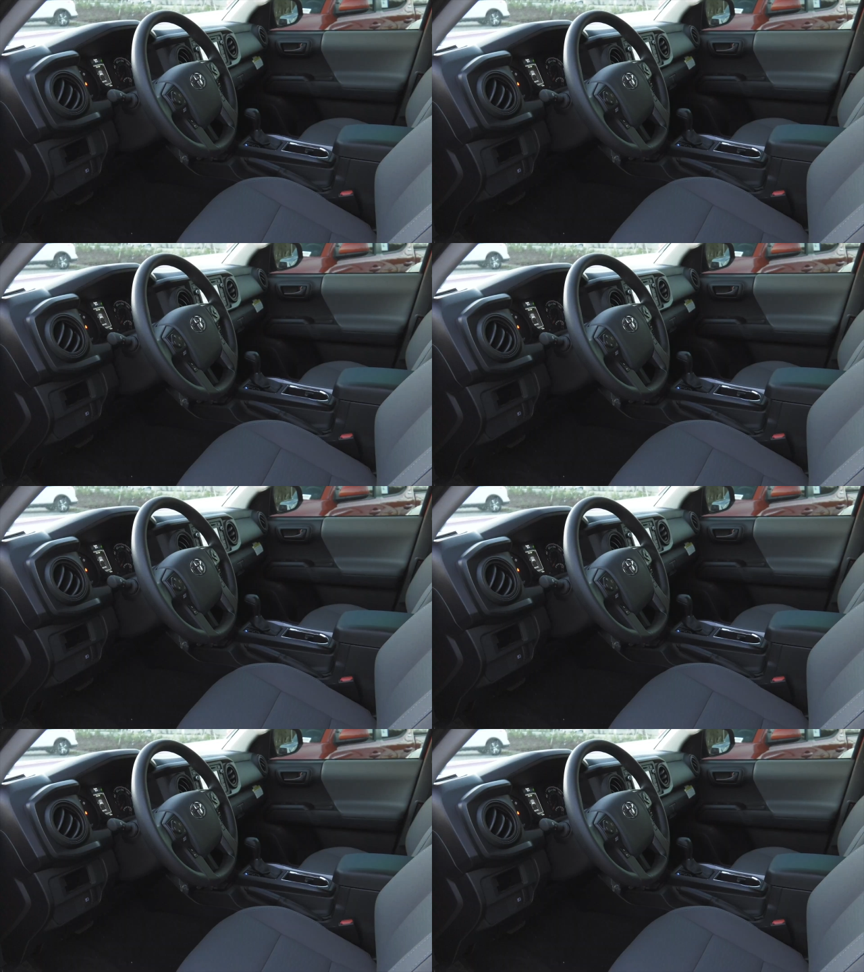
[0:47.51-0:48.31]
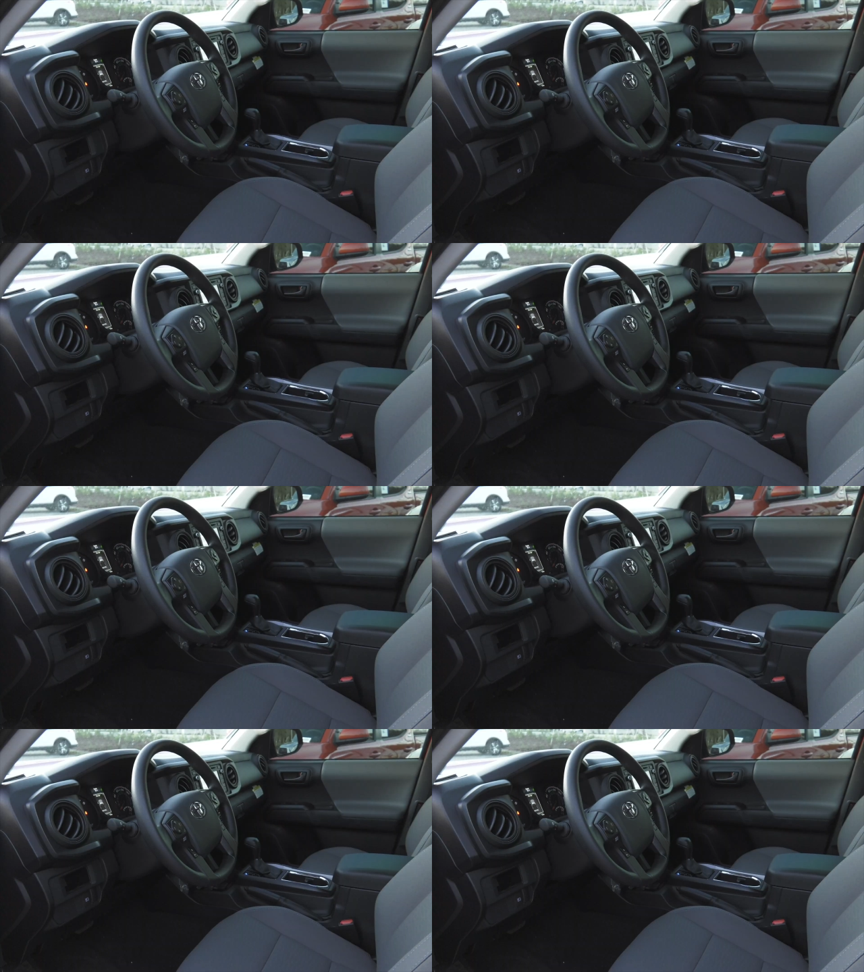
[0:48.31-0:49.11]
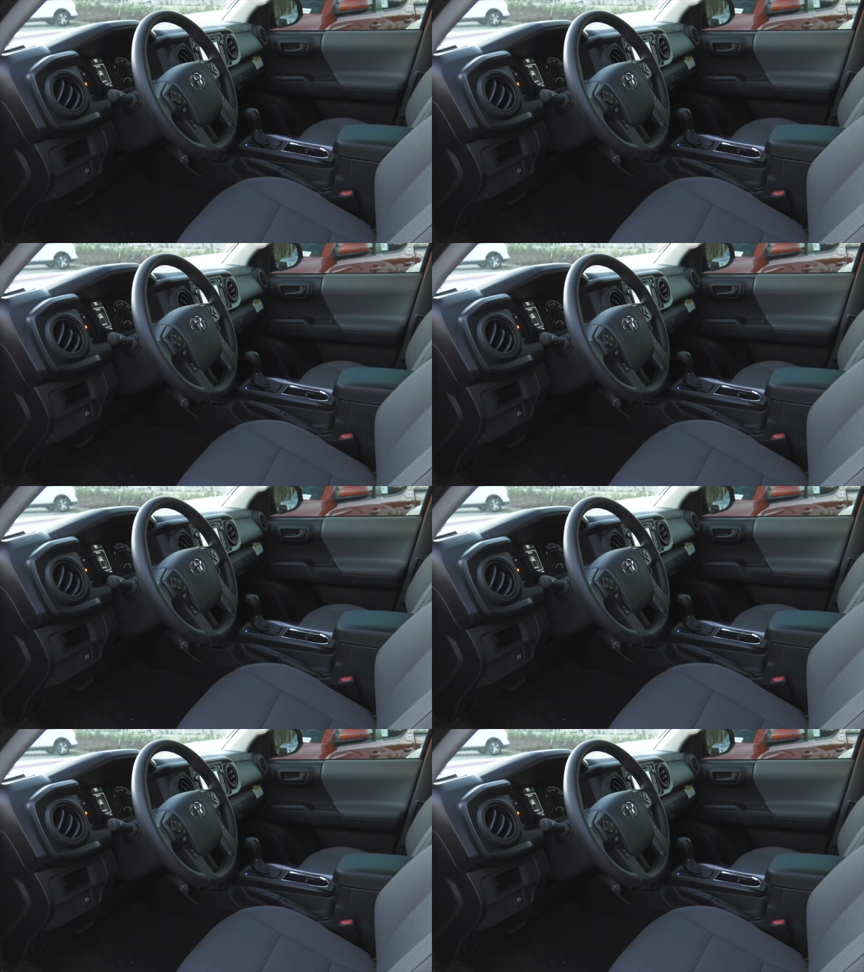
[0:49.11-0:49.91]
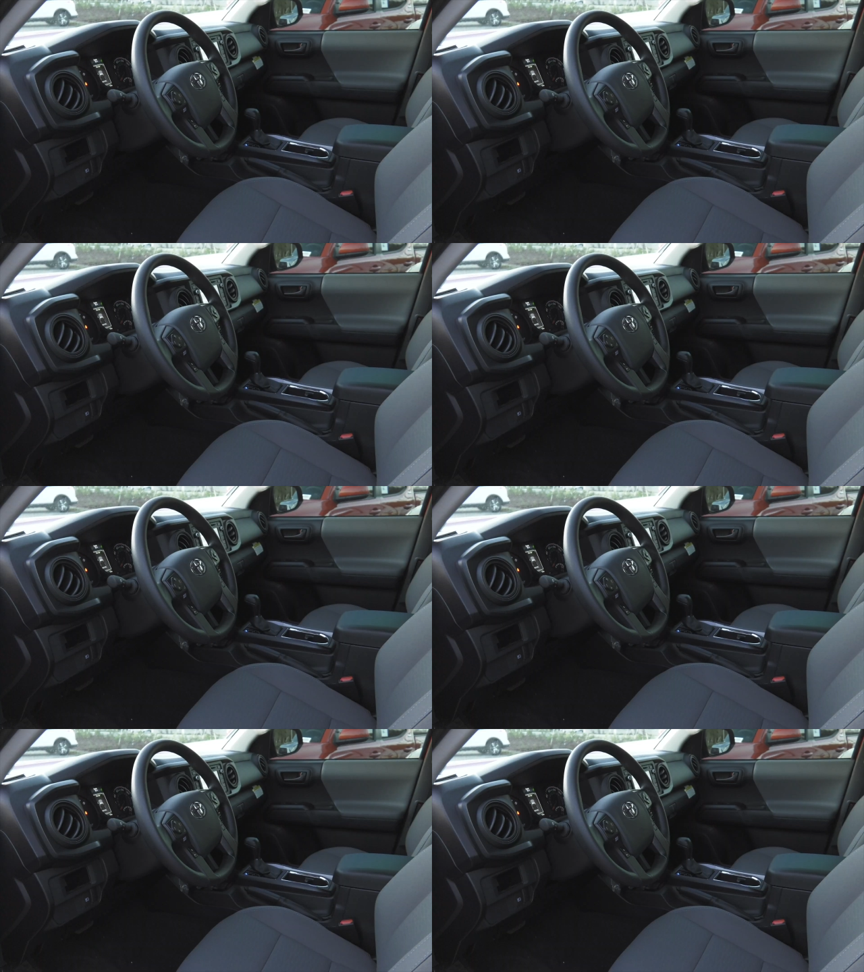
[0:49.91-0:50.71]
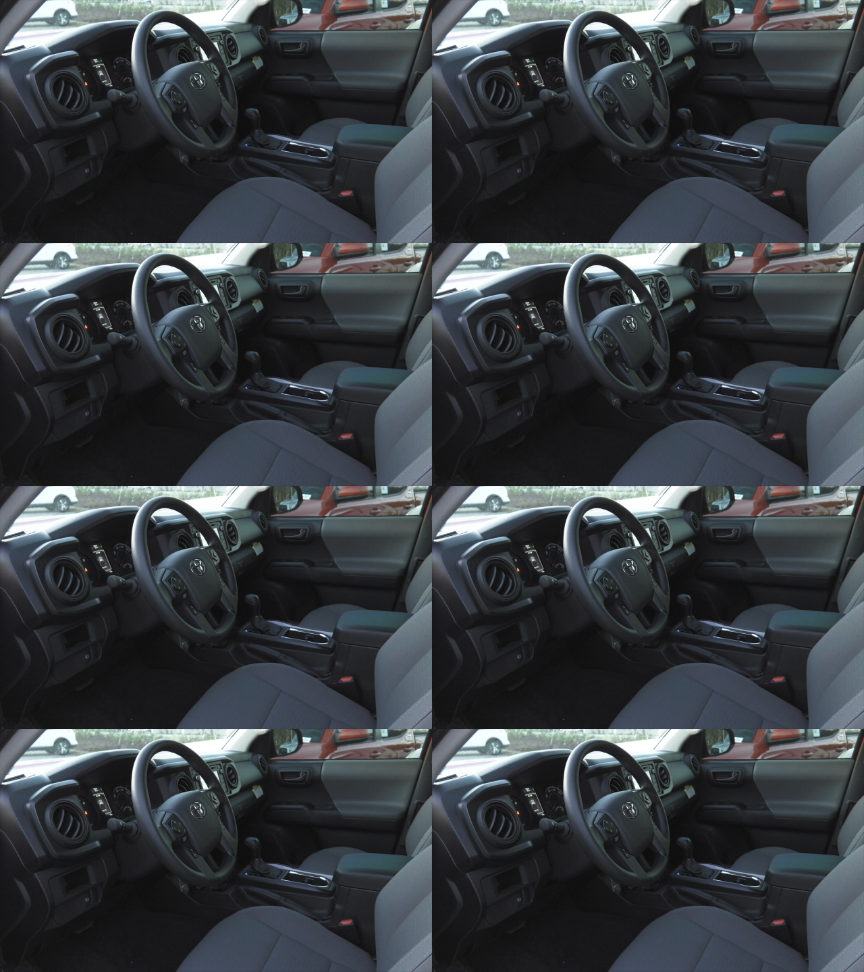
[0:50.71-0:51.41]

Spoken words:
[unreadable: no face in view]